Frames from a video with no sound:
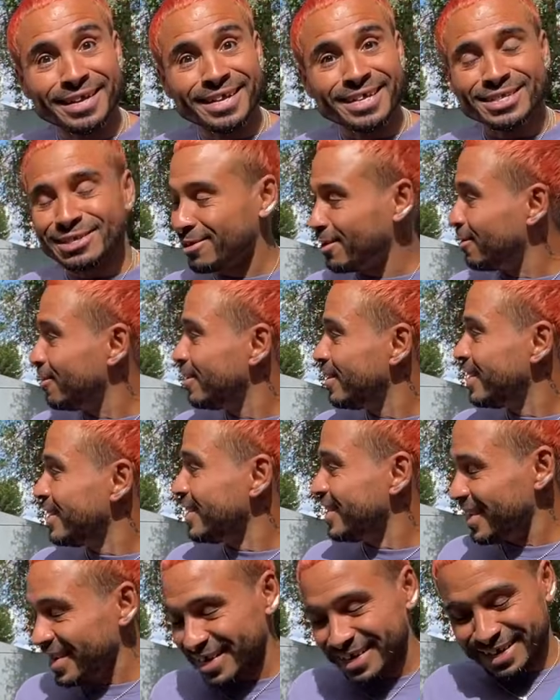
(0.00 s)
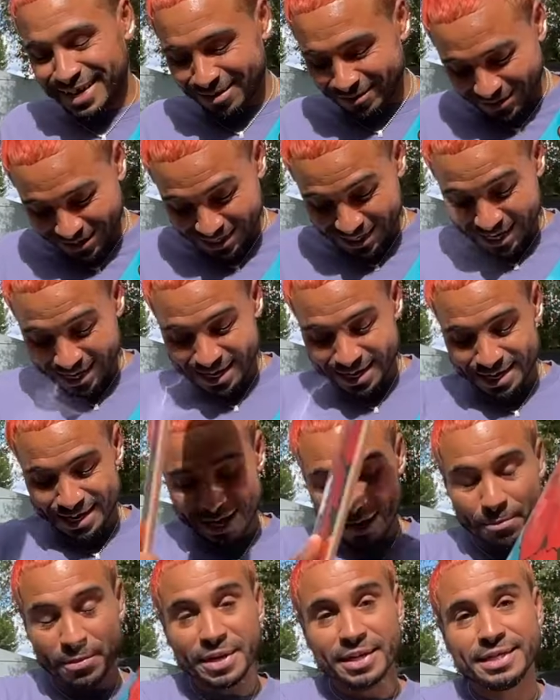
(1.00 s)
So yeah, I'm excited.
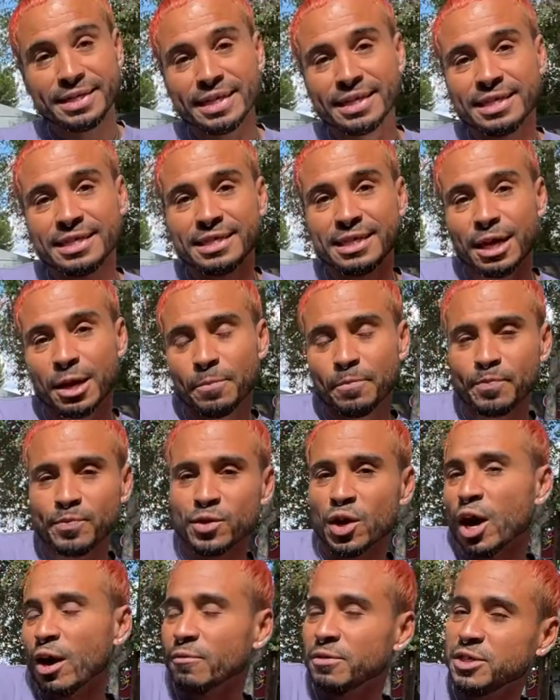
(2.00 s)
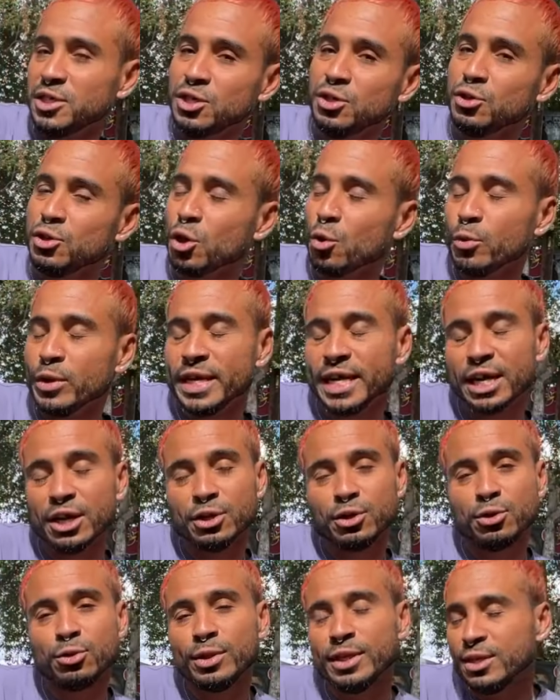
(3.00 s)
I'm gonna set this up. Obviously, you know we can't
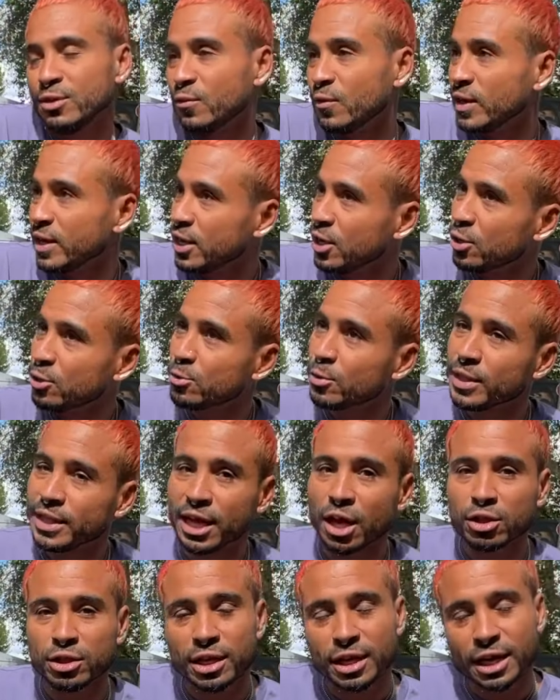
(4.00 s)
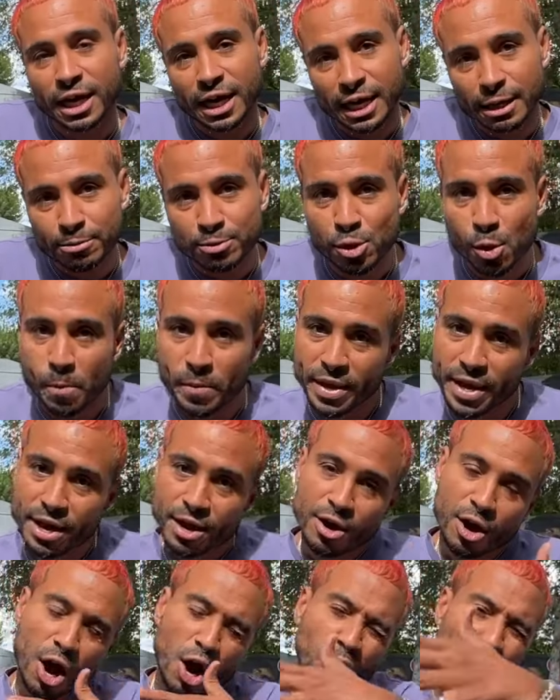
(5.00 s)
do these videos without the clips, so me and
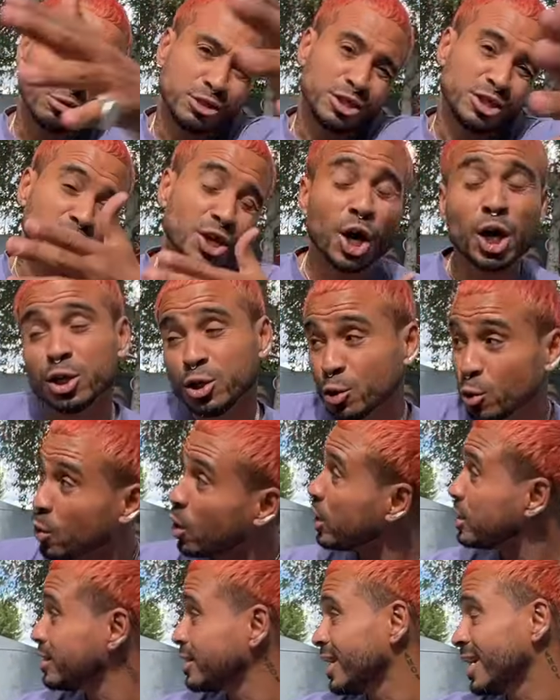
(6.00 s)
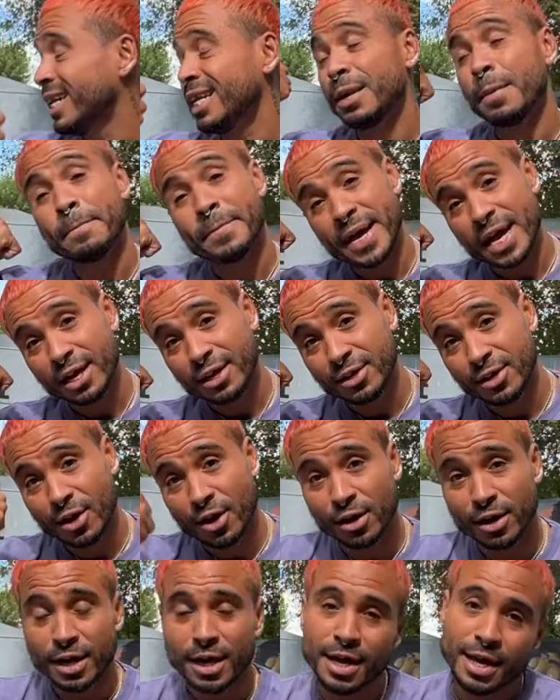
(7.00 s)
Carlos is gonna do our thing in the
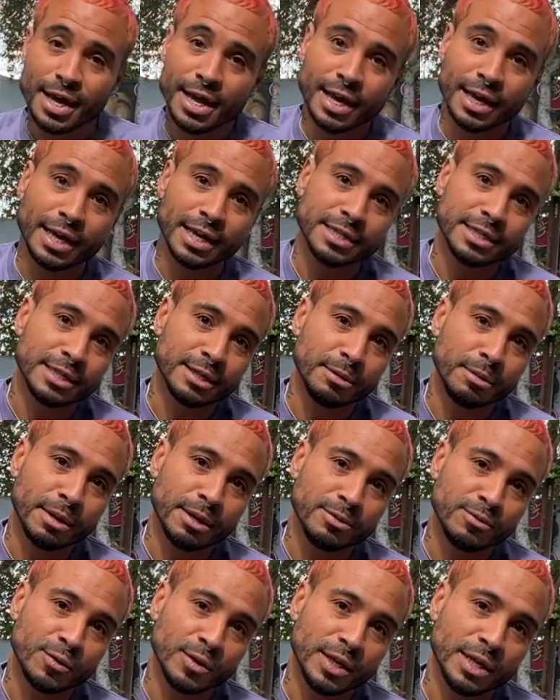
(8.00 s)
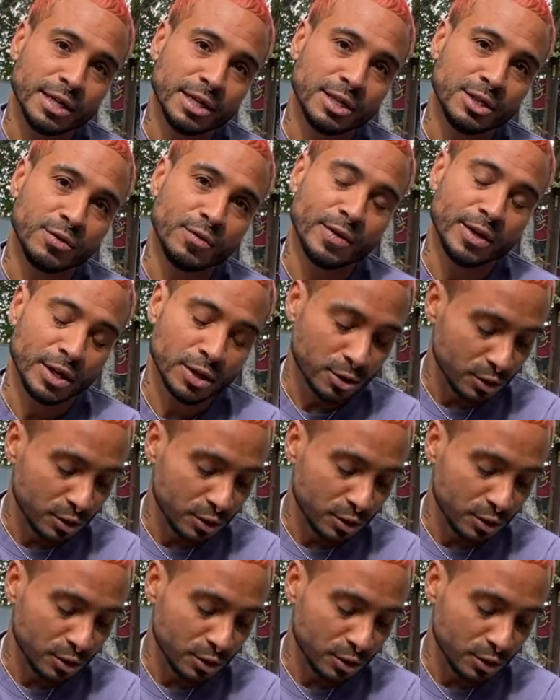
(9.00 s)
backyard and get the clips for the end of this video.